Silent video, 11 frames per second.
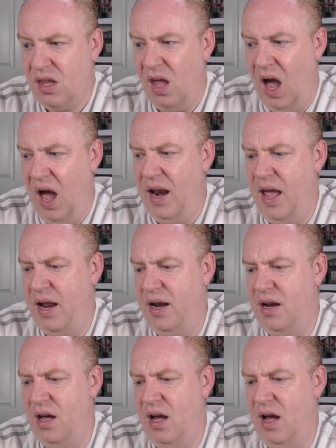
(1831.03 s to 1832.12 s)
And
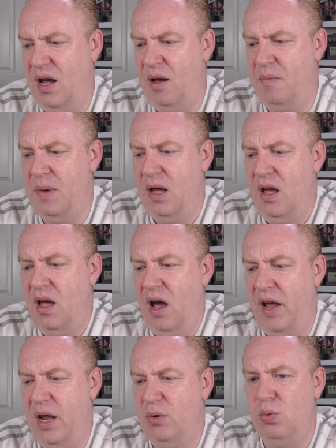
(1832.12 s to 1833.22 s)
then I
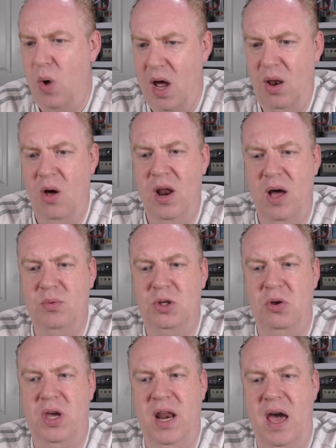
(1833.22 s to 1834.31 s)
think there was one lot I was
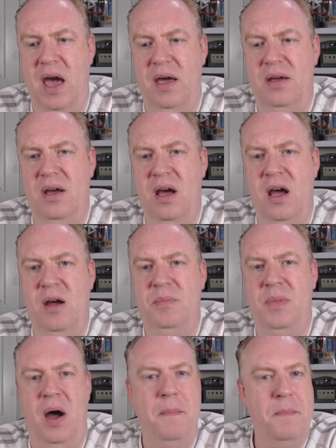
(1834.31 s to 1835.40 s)
looking at
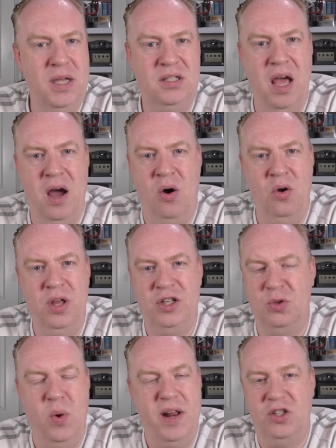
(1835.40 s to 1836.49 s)
that I missed out on. It
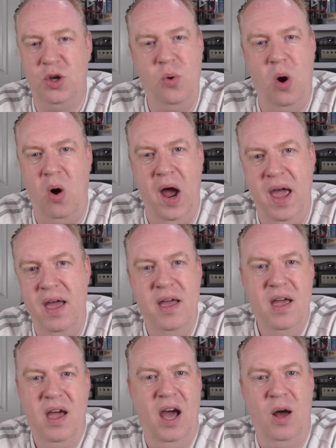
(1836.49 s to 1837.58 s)
just went too high
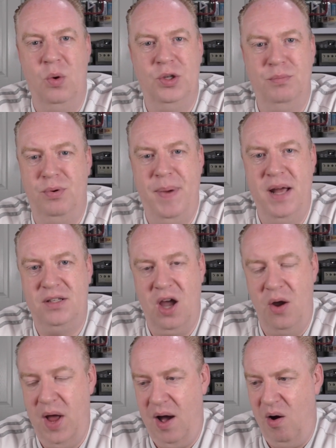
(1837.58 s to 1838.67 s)
and I wasn't prepared to
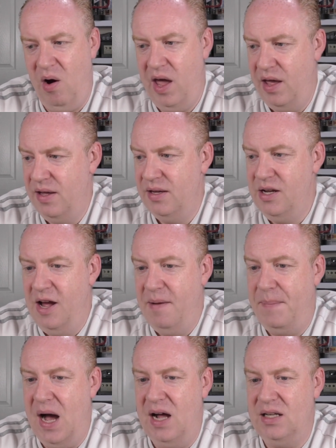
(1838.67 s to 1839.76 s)
go that high.
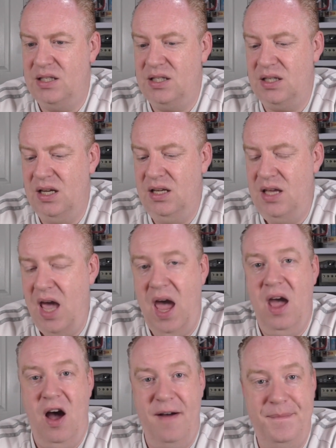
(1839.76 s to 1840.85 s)
But yeah,
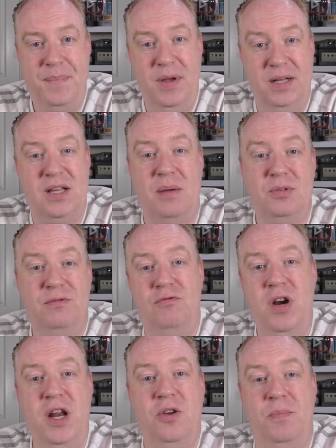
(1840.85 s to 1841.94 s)
I've picked up some
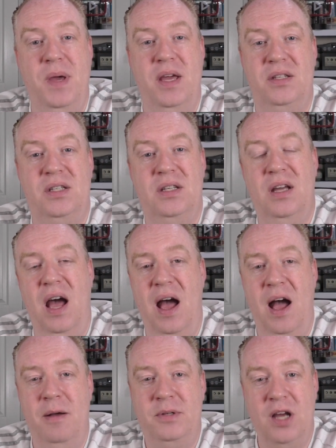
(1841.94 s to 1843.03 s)
really good bits.
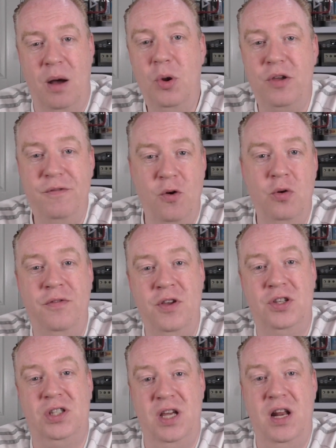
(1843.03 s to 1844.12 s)
So I'm looking forward for you
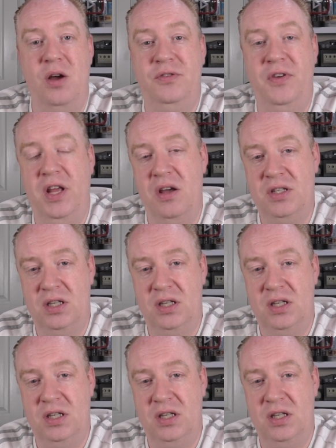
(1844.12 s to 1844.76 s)
to see those videos.